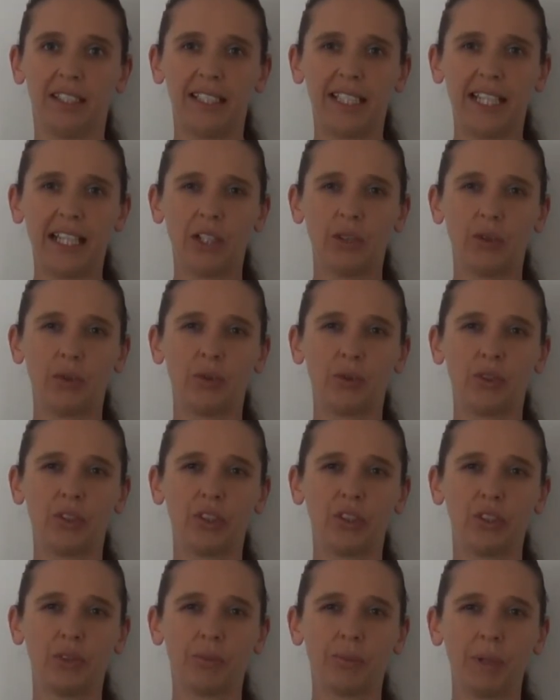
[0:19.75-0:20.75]
Now,
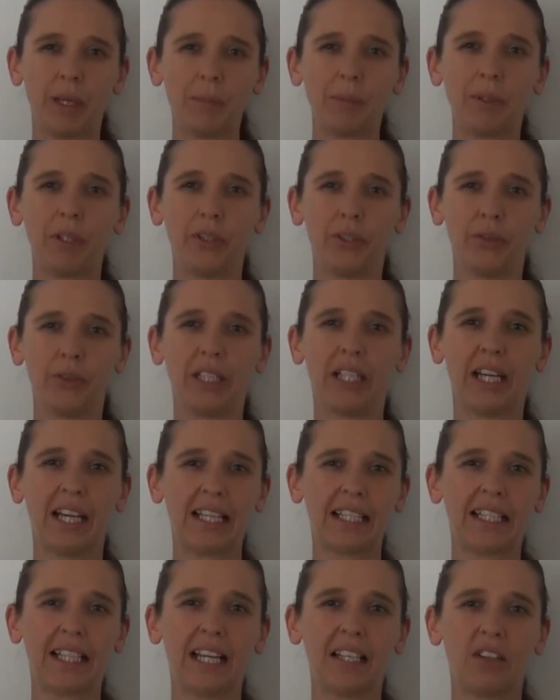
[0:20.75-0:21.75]
people who are
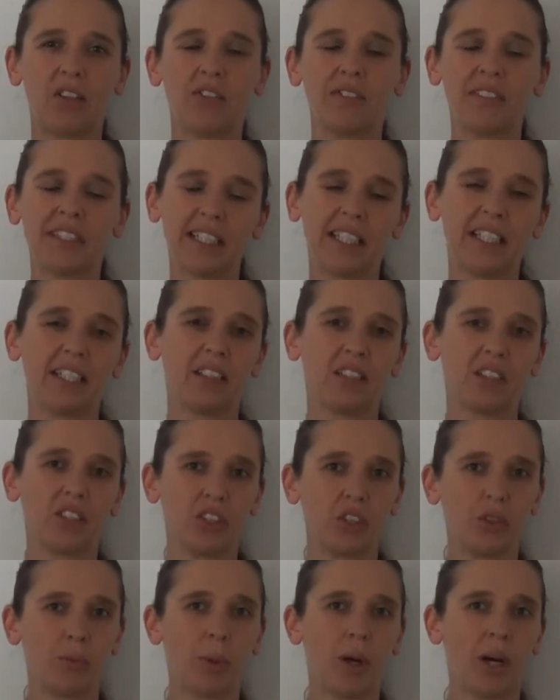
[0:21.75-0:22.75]
like that, obviously
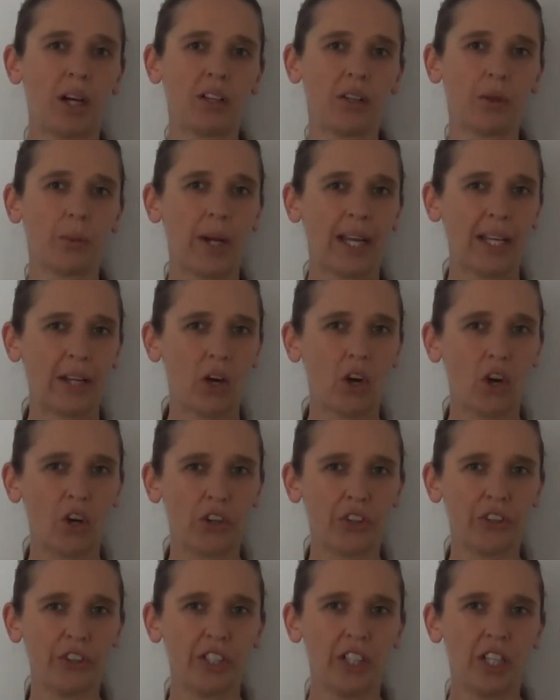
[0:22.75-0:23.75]
you pile the weight
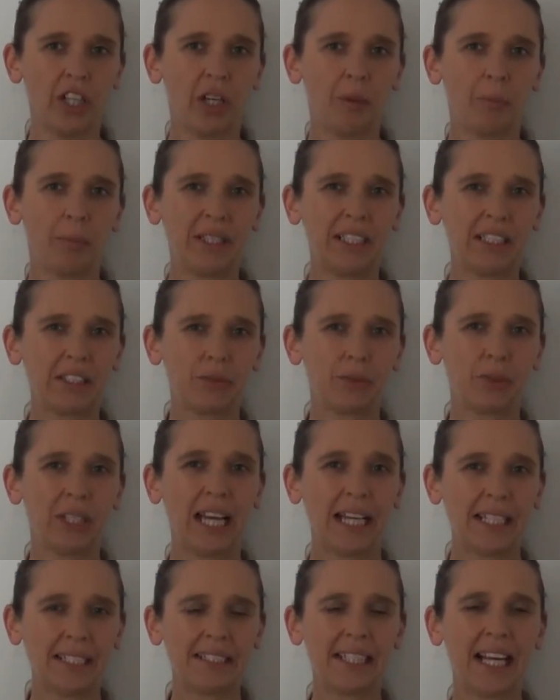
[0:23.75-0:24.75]
on, but it's
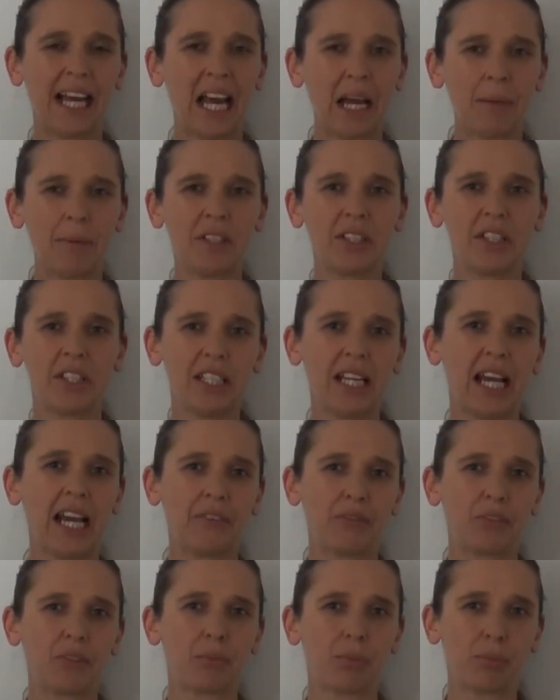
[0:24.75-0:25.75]
a habit that you
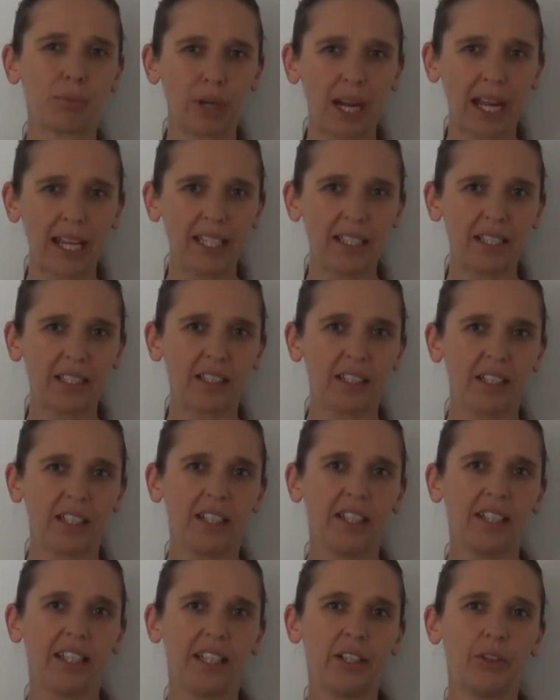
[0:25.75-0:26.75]
have to break
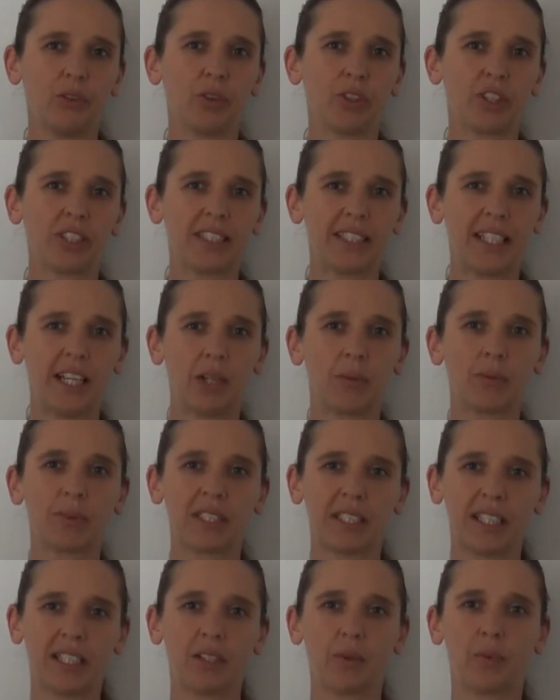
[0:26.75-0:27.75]
in order to help
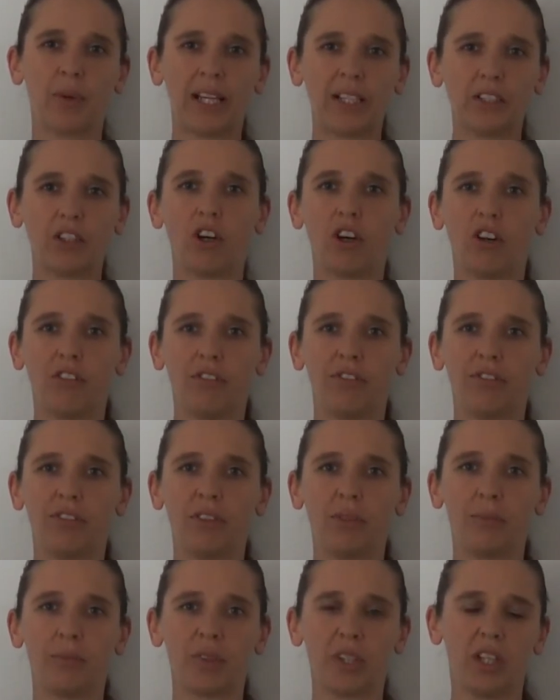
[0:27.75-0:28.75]
to get the weight
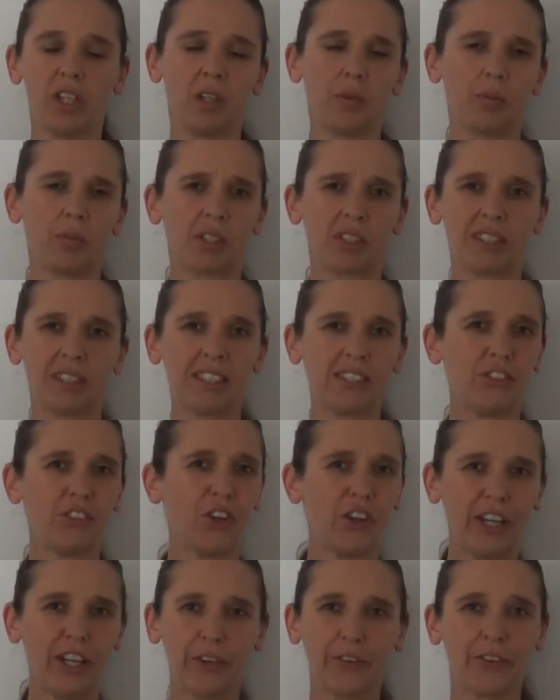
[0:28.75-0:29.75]
off. Because it's
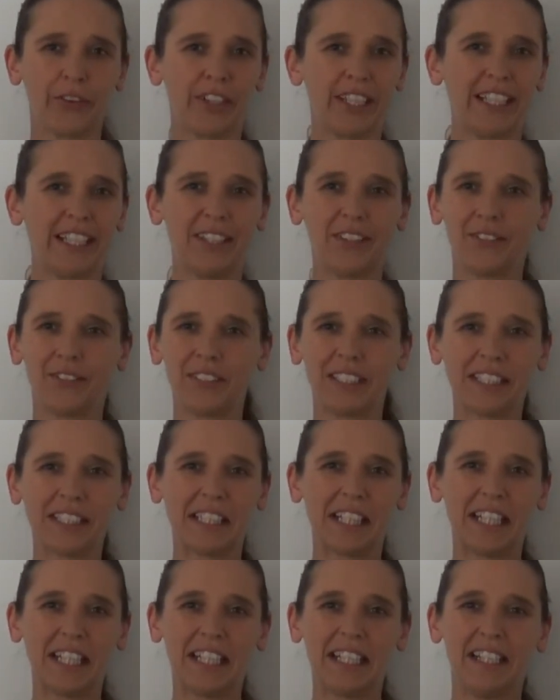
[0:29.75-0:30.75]
not healthy,
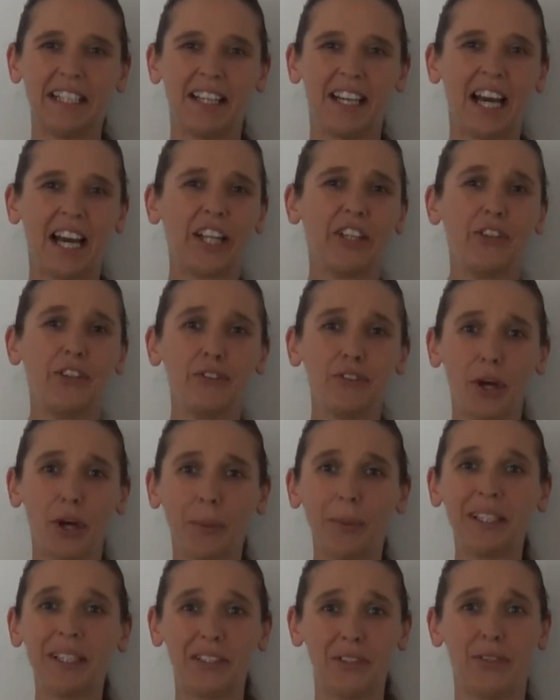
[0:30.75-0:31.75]
obviously, and you
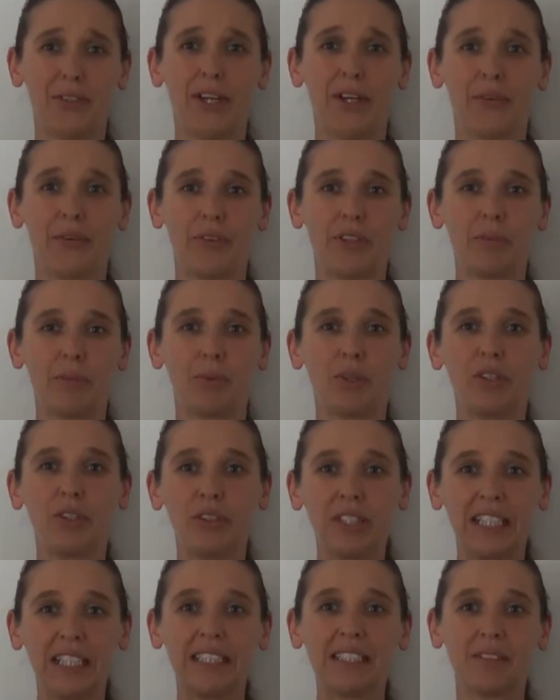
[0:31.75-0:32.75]
know it's not healthy, but
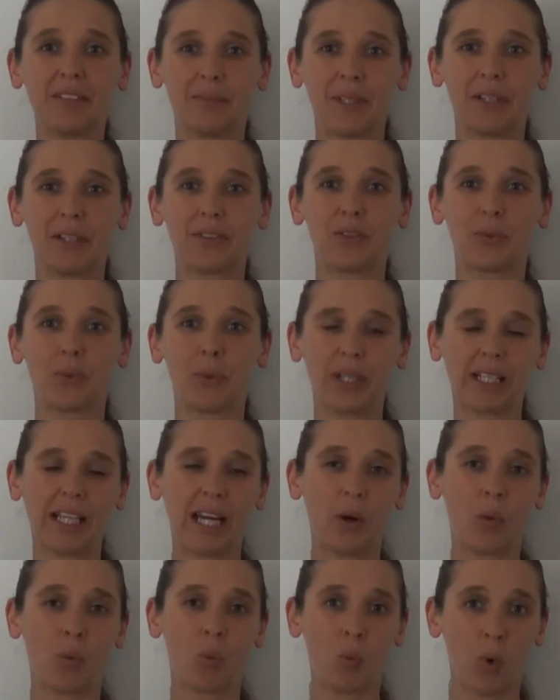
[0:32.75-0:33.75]
you need to be able to work
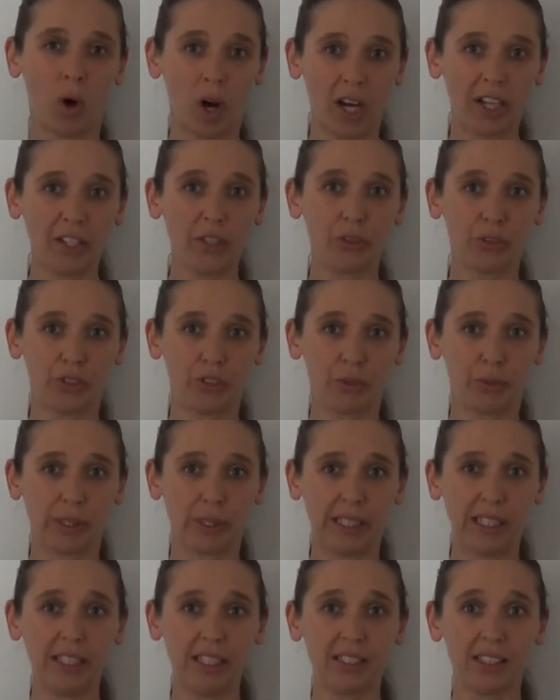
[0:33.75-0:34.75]
out why you're doing
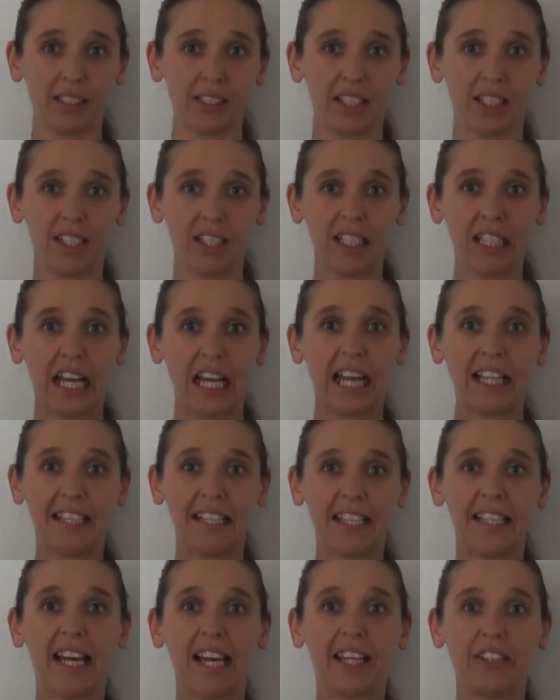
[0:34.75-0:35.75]
it and
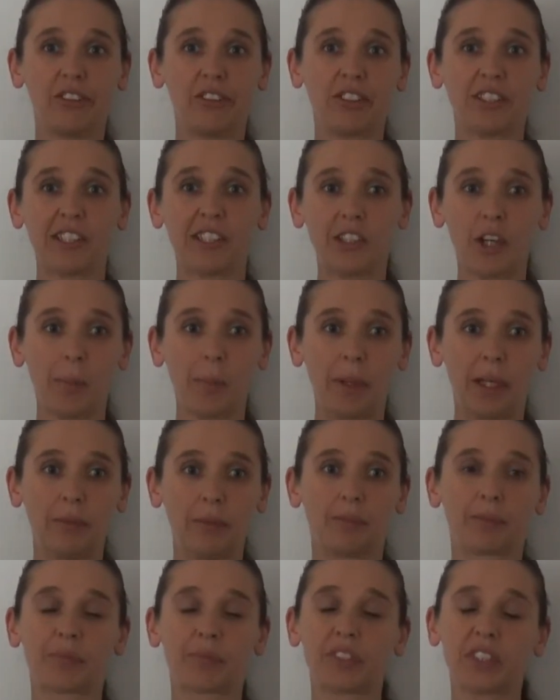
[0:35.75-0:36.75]
then how you can stop it.